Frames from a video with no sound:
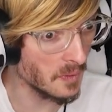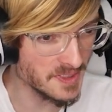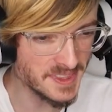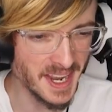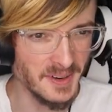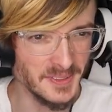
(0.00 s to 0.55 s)

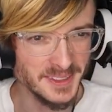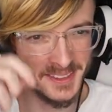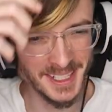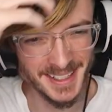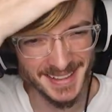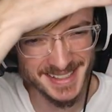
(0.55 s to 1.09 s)
want that one,
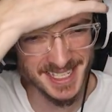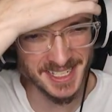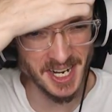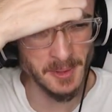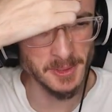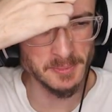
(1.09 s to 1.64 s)
man. It's a
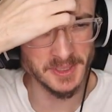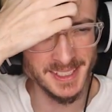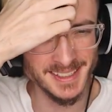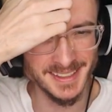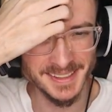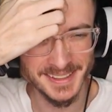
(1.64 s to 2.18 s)
if comic
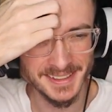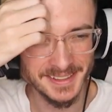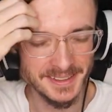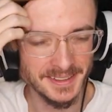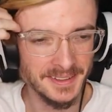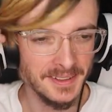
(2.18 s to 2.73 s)
bookie. If you want to explore
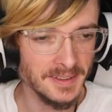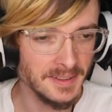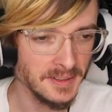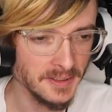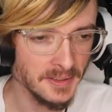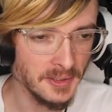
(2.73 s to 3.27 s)
the vast
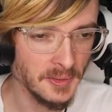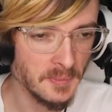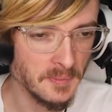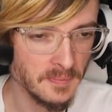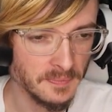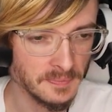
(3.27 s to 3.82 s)
universe from the
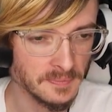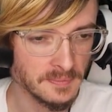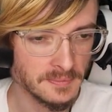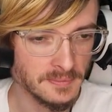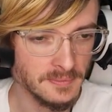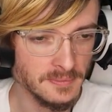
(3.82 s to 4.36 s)
comfort of your own
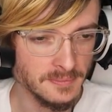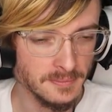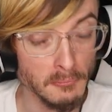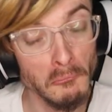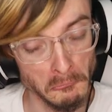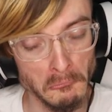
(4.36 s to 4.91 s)
home,
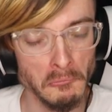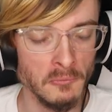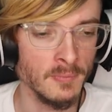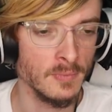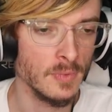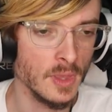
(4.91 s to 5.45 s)
we've got a lot
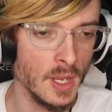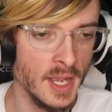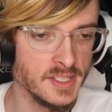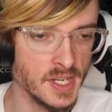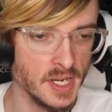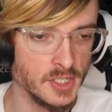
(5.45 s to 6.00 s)
of amazing As space